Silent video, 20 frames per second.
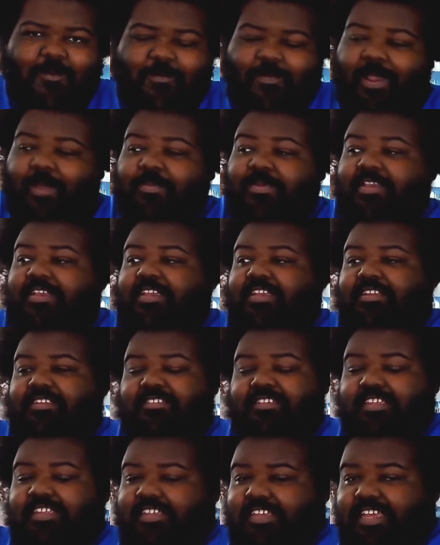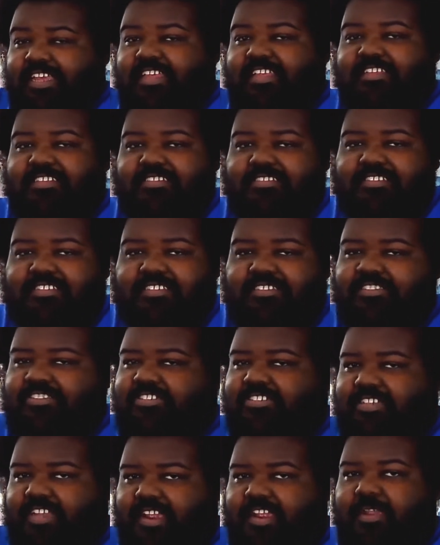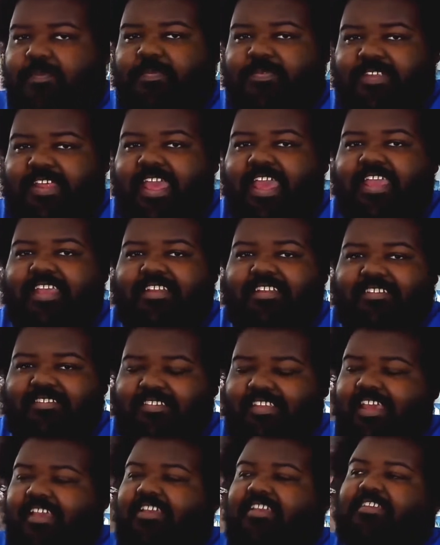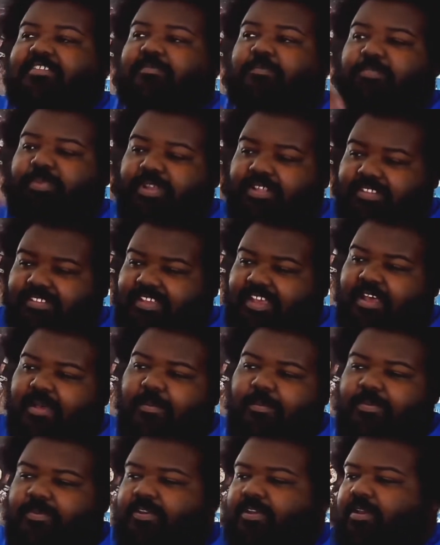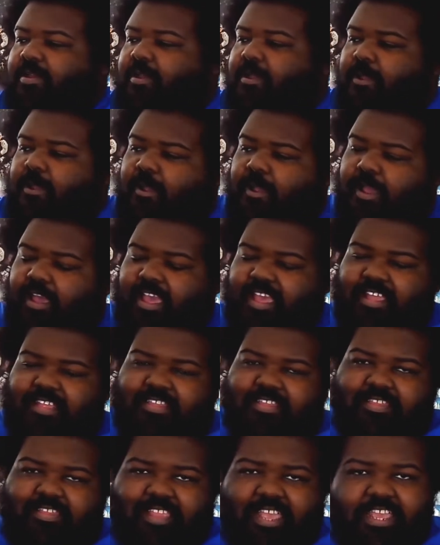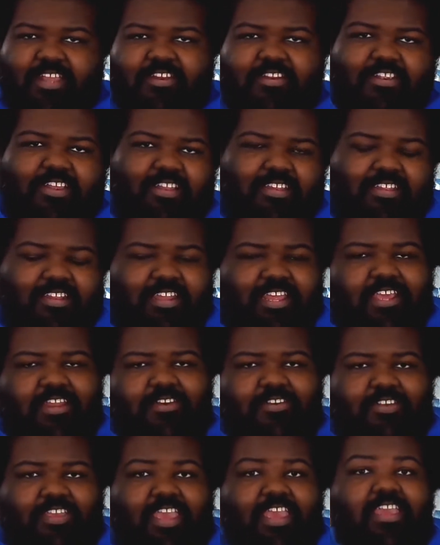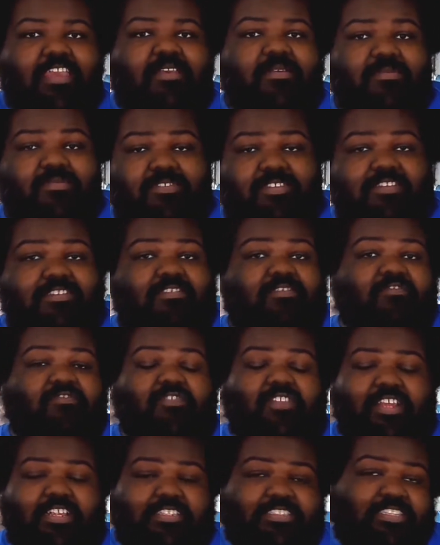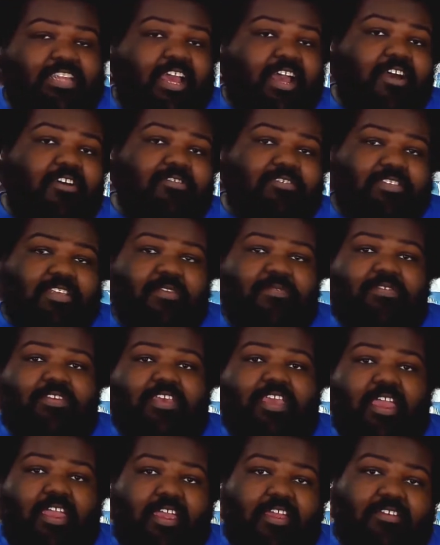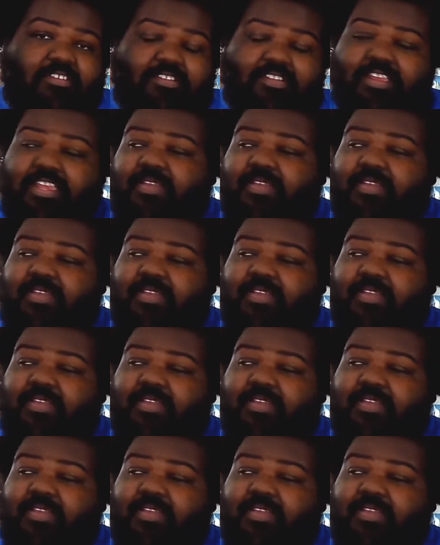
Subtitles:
I mean he's a generic protagonist. Now he's built up later in the later games, and he's fleshed out and given character.